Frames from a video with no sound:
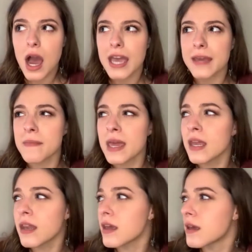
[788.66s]
it
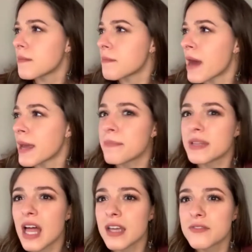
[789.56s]
made my
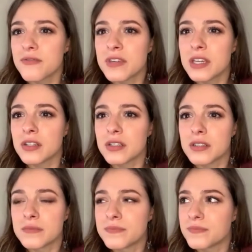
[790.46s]
blood
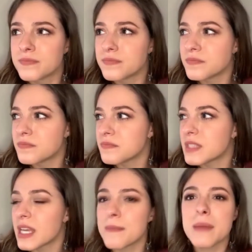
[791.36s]
feel,
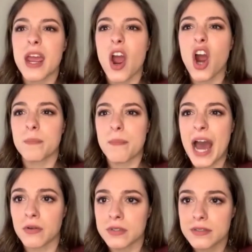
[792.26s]
it made my heart
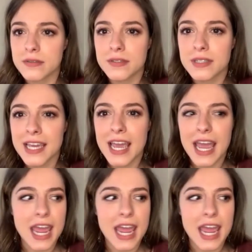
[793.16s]
pound. Yes.